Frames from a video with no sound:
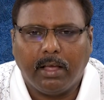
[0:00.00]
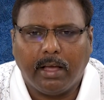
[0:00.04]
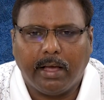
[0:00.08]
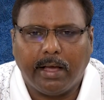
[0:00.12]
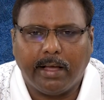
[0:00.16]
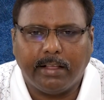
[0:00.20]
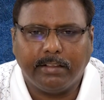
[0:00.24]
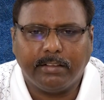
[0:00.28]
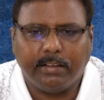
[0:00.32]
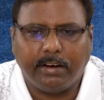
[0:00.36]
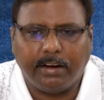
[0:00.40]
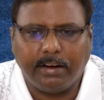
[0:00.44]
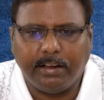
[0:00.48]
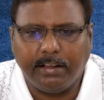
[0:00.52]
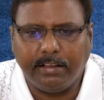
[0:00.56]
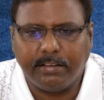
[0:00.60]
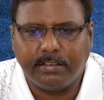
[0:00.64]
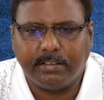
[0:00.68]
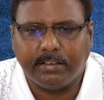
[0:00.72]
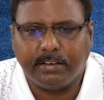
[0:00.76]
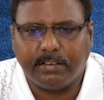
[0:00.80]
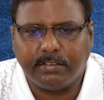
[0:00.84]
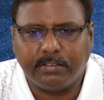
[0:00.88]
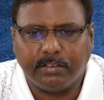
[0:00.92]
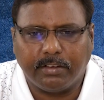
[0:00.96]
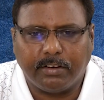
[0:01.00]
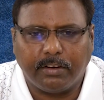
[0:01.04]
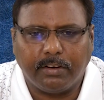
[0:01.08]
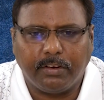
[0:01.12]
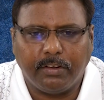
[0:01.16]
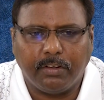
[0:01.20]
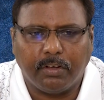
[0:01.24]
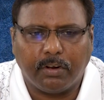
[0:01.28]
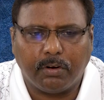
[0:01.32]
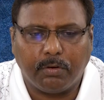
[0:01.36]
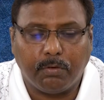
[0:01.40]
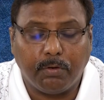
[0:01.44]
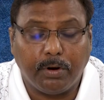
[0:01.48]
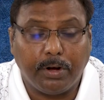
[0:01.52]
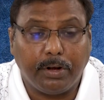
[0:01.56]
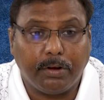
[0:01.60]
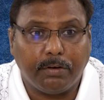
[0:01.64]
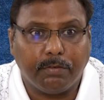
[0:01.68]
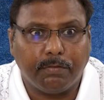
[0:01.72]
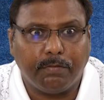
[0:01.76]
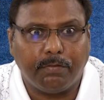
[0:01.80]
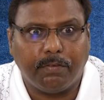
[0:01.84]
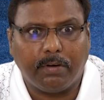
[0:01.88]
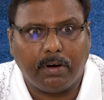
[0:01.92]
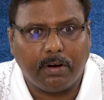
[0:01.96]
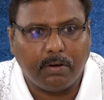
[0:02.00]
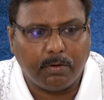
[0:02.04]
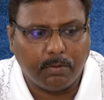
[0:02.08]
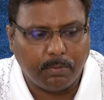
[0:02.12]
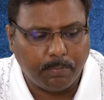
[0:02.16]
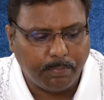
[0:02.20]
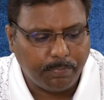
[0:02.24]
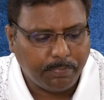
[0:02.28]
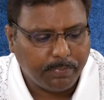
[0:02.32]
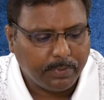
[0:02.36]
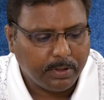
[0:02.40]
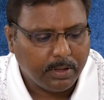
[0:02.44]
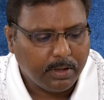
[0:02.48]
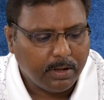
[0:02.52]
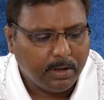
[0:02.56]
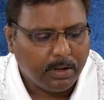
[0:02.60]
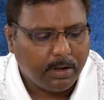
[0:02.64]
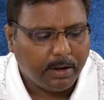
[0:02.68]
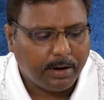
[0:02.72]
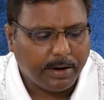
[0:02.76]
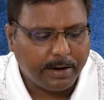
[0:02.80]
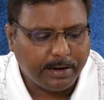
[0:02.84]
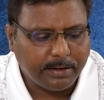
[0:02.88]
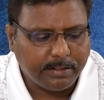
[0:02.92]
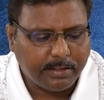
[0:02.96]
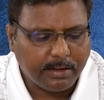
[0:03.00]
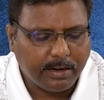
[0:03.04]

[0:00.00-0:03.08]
as a researcher you are going to follow, right?